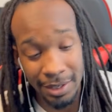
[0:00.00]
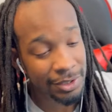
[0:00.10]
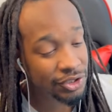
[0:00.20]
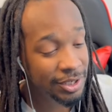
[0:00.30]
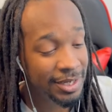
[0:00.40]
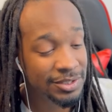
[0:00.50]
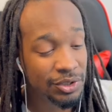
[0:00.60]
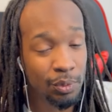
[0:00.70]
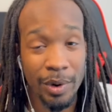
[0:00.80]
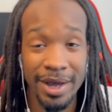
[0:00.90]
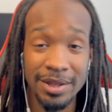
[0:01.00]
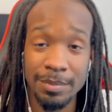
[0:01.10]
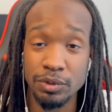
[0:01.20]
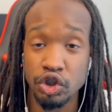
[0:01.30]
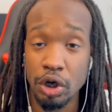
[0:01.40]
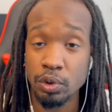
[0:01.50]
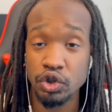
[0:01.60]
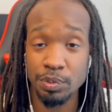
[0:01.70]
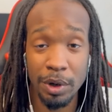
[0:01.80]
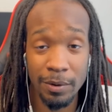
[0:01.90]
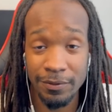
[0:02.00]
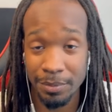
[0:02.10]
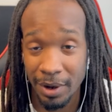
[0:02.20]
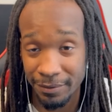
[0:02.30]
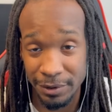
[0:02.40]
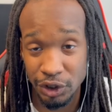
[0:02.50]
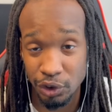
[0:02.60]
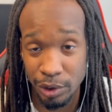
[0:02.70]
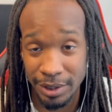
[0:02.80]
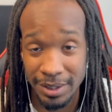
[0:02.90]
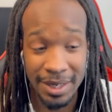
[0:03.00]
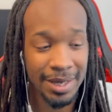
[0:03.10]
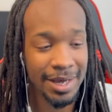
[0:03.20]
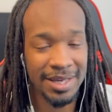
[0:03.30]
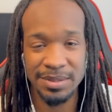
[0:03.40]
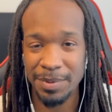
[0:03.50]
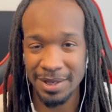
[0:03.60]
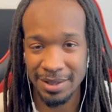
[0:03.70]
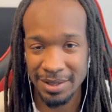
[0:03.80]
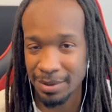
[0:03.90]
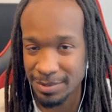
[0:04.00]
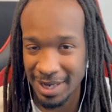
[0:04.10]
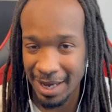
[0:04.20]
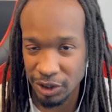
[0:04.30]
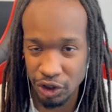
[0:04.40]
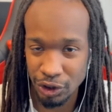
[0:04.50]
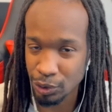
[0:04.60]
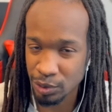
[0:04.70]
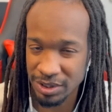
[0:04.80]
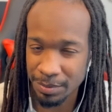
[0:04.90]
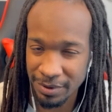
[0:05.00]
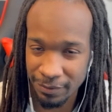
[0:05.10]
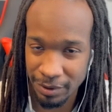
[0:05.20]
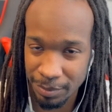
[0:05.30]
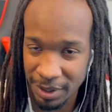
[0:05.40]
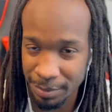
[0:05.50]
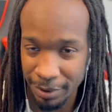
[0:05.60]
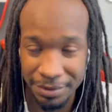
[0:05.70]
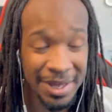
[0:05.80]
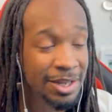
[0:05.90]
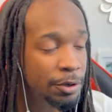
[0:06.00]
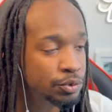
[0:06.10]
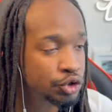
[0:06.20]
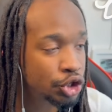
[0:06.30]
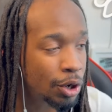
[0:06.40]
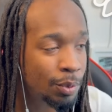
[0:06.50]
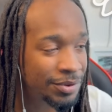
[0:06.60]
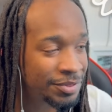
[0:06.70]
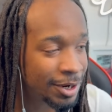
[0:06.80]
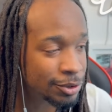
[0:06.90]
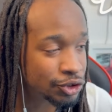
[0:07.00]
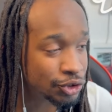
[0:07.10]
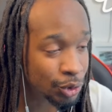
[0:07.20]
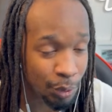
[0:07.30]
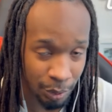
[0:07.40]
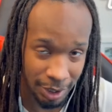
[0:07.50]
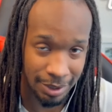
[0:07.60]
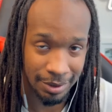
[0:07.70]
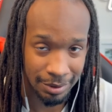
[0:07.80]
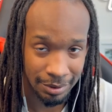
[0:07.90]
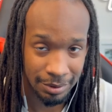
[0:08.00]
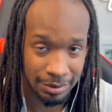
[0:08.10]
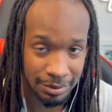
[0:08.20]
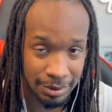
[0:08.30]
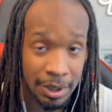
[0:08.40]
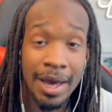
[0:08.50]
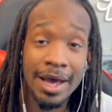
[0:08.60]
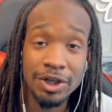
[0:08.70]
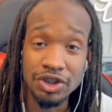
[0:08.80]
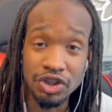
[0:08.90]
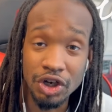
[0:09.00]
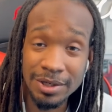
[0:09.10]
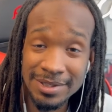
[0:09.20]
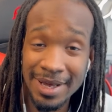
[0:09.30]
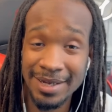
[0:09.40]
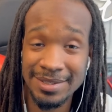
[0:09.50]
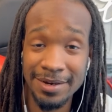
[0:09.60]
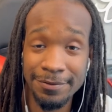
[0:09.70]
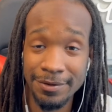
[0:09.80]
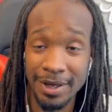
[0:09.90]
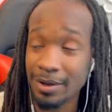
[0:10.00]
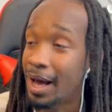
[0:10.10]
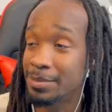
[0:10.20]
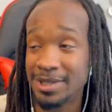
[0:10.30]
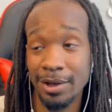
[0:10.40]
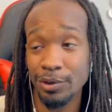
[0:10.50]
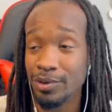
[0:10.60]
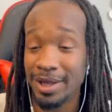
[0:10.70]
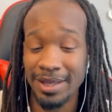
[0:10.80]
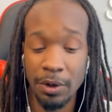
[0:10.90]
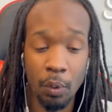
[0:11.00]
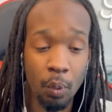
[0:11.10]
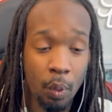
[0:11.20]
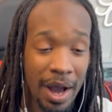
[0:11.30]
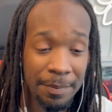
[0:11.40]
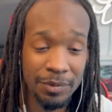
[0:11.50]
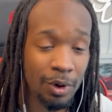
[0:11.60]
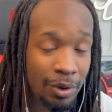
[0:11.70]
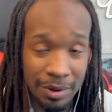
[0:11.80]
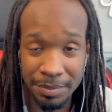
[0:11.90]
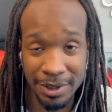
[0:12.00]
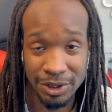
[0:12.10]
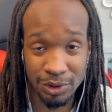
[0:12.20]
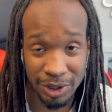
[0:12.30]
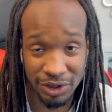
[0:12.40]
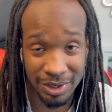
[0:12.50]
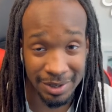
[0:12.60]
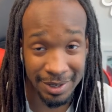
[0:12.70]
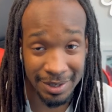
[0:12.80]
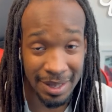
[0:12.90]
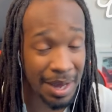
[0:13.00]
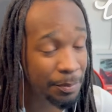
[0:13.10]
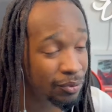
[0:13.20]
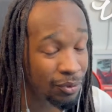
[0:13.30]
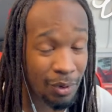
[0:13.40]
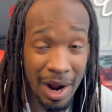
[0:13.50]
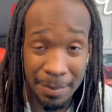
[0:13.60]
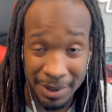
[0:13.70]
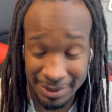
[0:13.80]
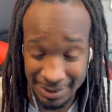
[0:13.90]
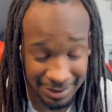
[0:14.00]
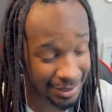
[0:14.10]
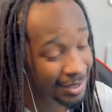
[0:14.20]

She gets the random Joe Schmo from off the street expecting them to actually do something for the people. They don't know what they're doing. Just like Tiffany. I'm telling you, they need to wipe the whole administration clean. I promise.